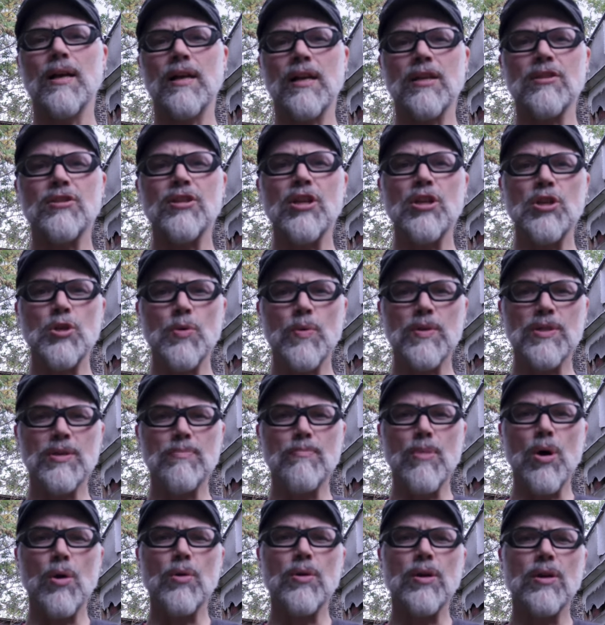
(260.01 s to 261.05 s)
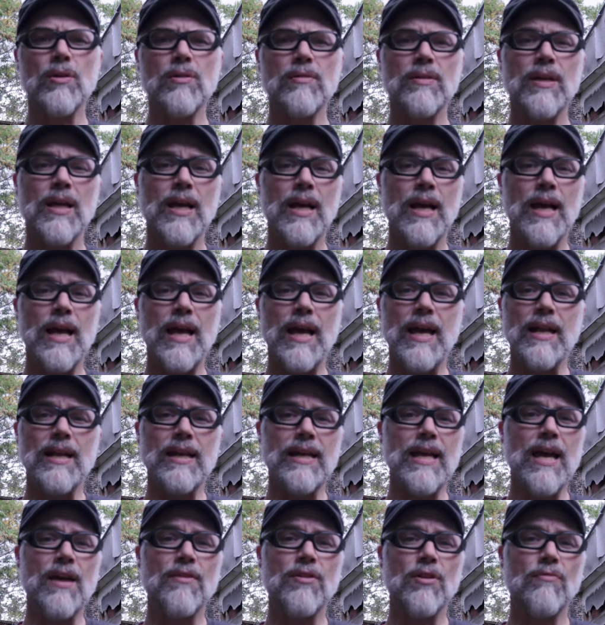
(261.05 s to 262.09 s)
continuous motor. And
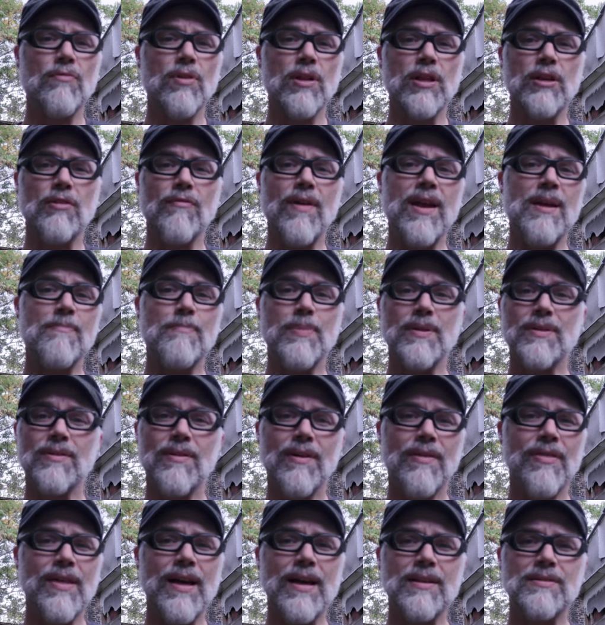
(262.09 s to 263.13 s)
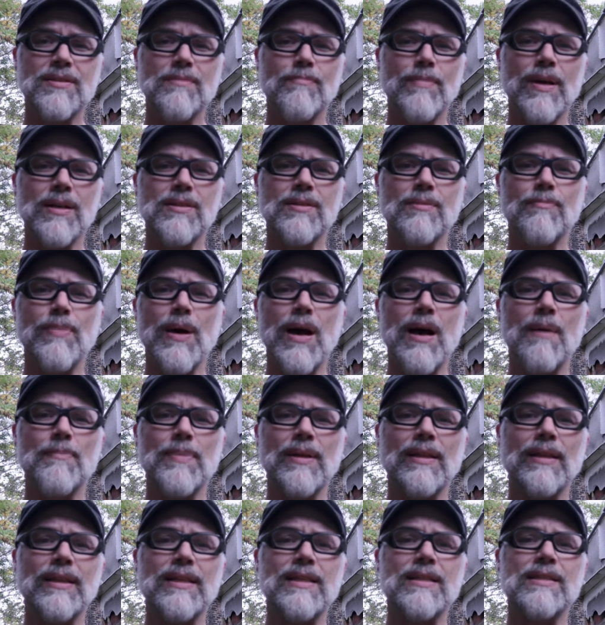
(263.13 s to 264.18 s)
again, they're really great, but they're $1,000 a pop
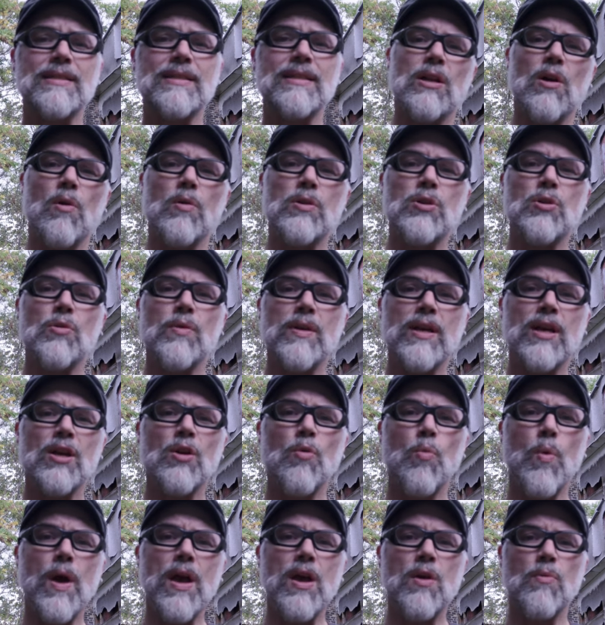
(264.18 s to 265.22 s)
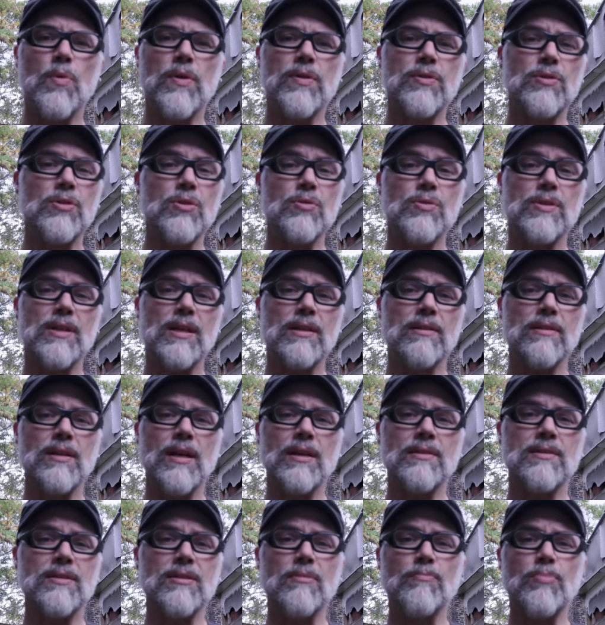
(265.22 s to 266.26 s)
at least. You can get away with using
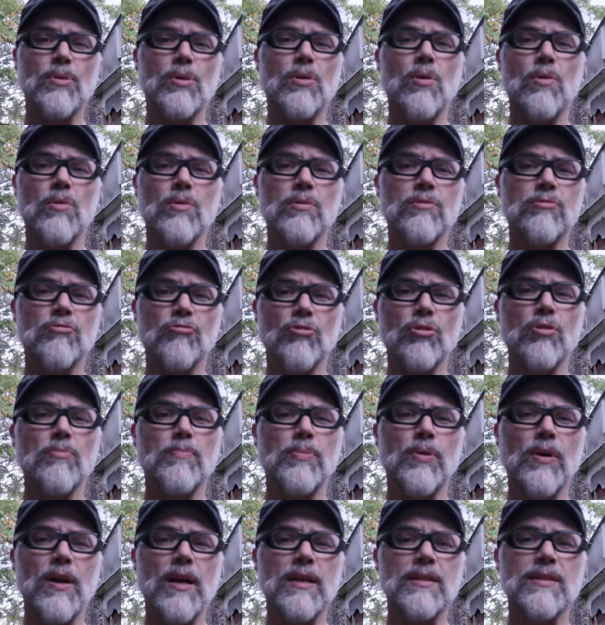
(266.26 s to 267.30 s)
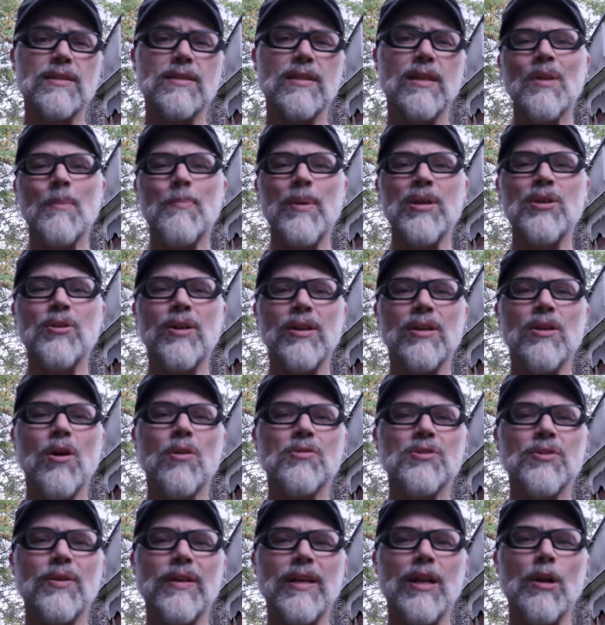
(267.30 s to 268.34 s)
a simple old drill press, but you can
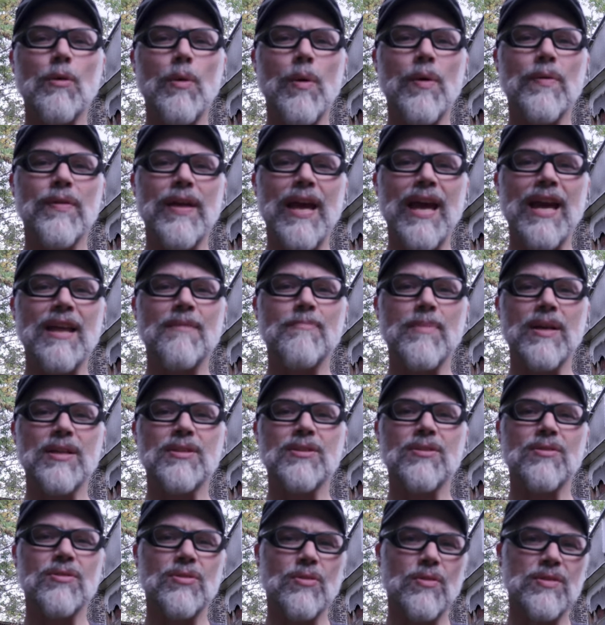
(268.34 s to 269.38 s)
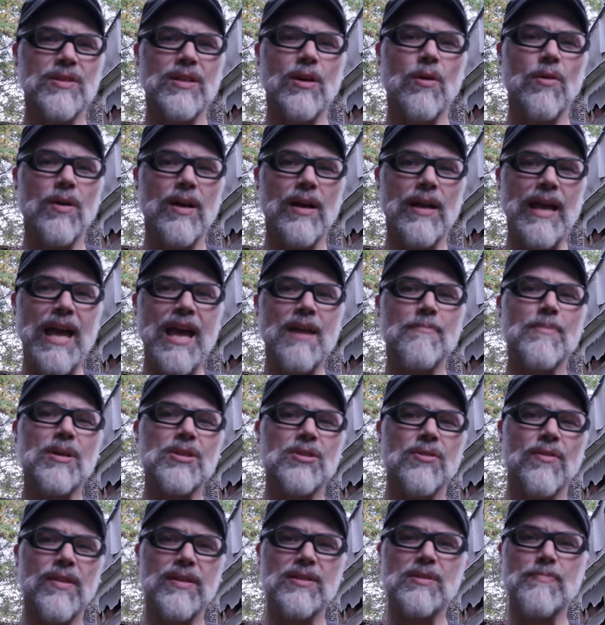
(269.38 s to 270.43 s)
also get away with hand mixers, or a hand
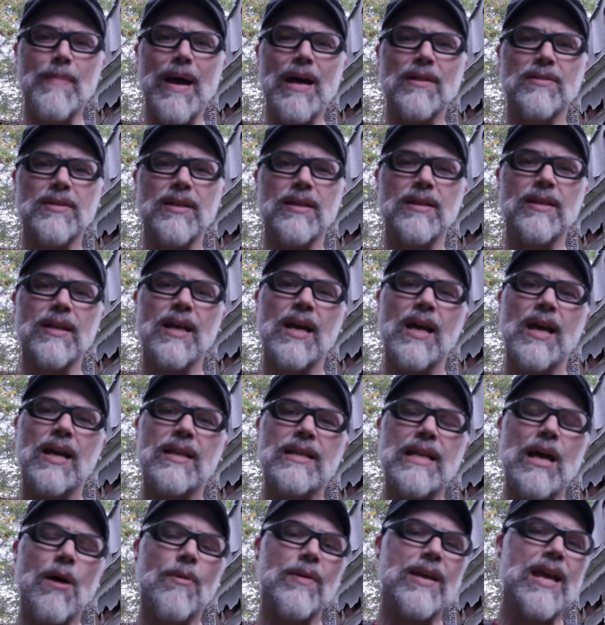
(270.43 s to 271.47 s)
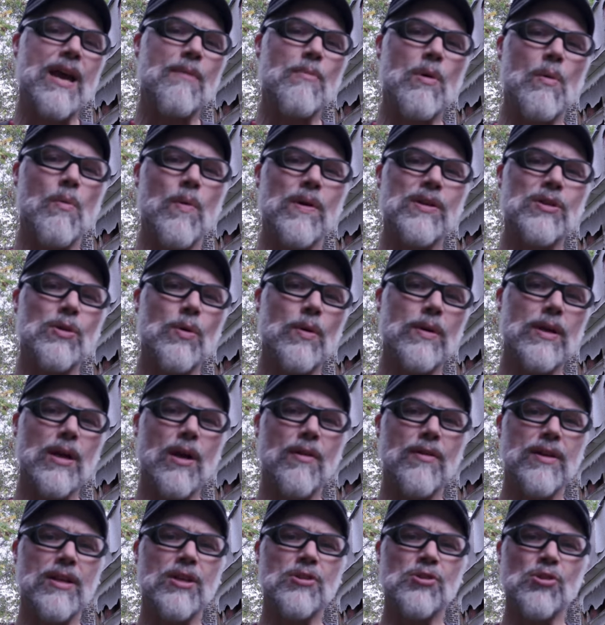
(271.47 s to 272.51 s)
mixer that's mounted. Now again, when we're doing
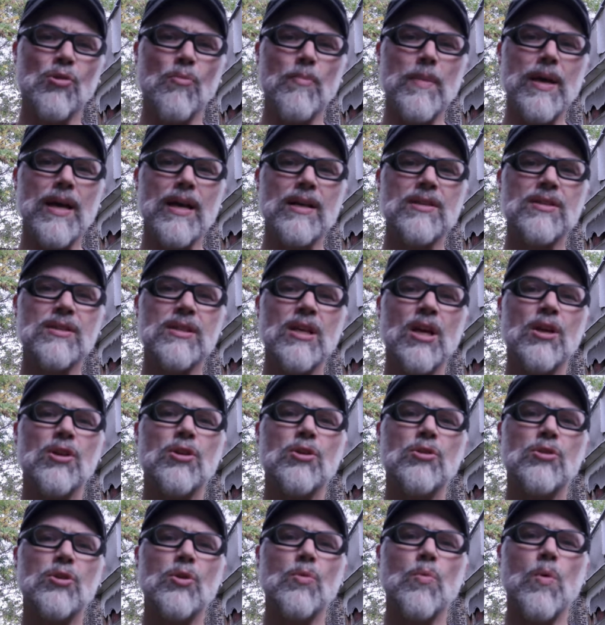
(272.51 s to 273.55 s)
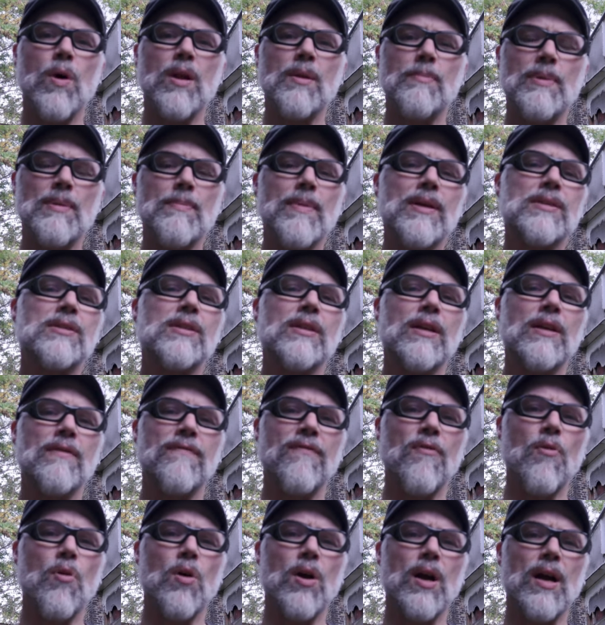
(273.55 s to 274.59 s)
our initial mix, you do want to be mixing it
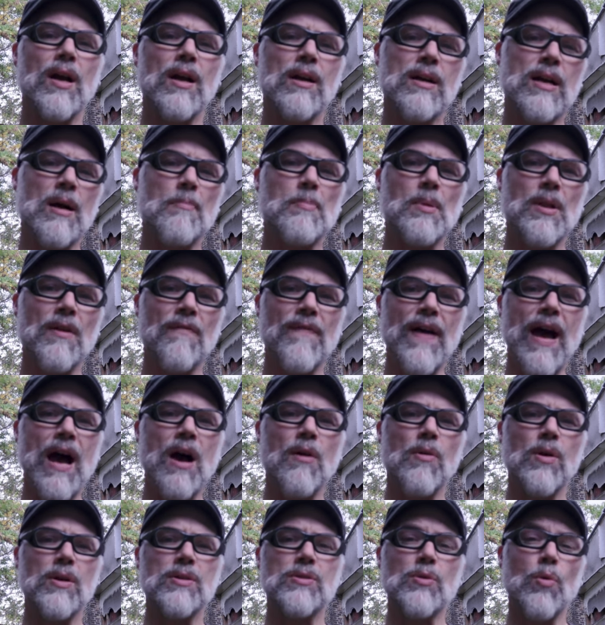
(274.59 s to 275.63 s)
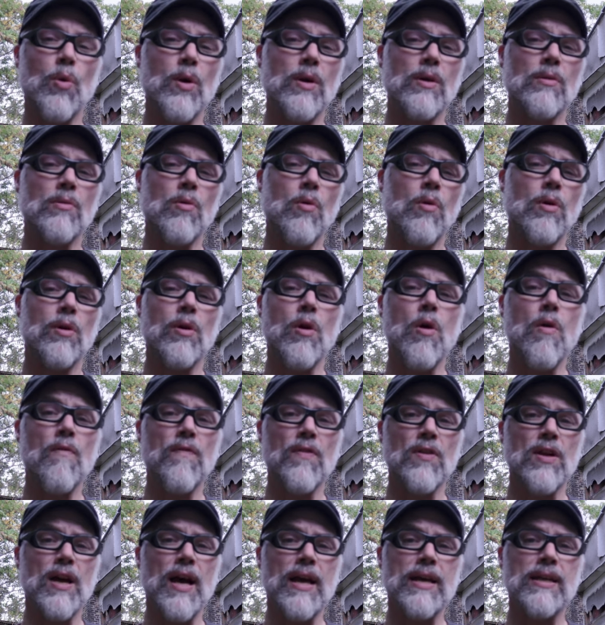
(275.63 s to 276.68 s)
for a couple of hours or
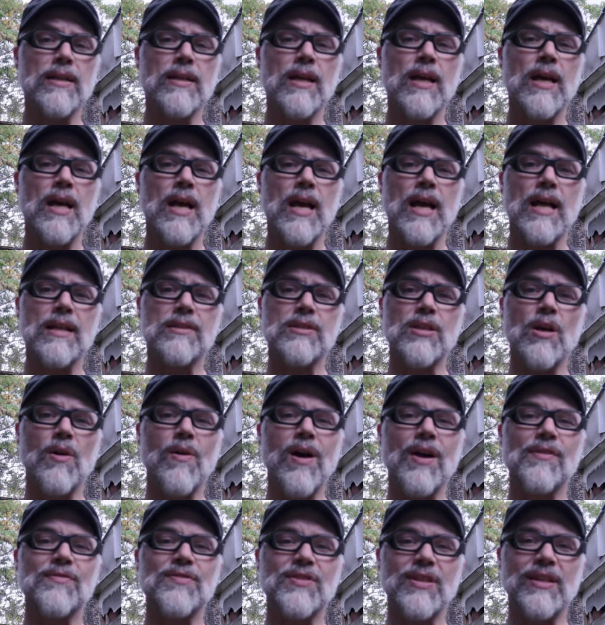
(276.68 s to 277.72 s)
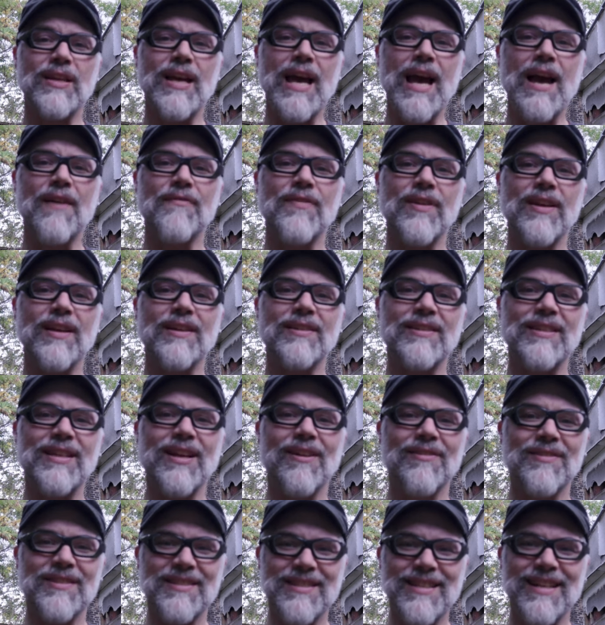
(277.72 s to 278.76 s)
overnight, And so obviously having,
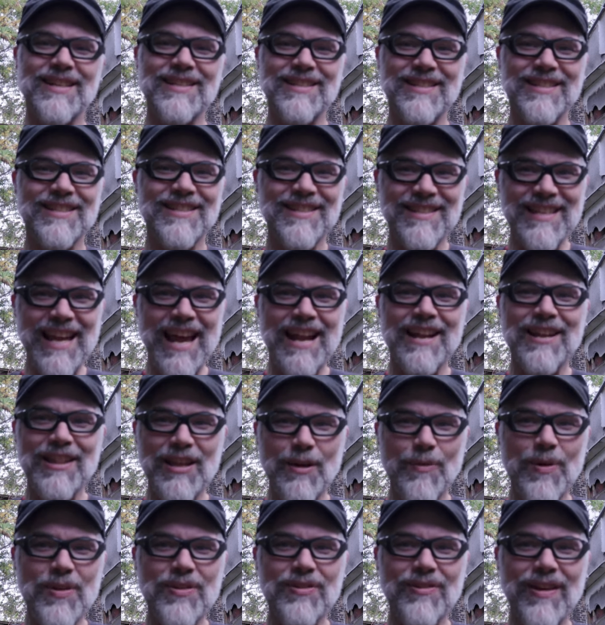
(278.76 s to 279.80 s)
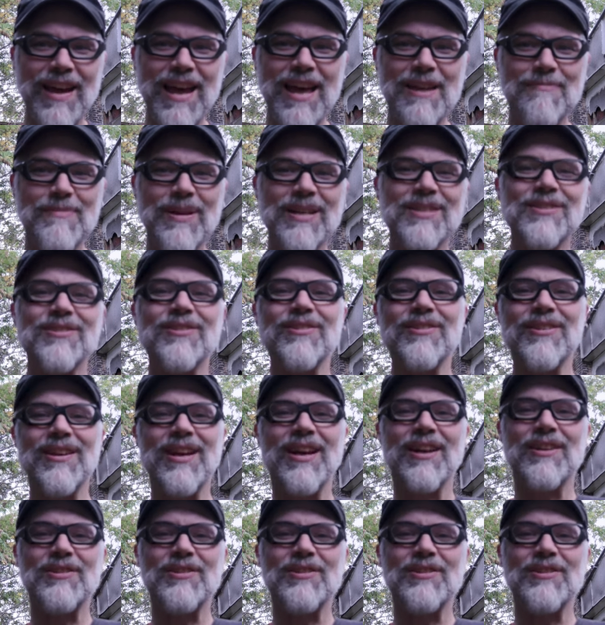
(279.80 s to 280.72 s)
instead of just standing there with your hand mixer,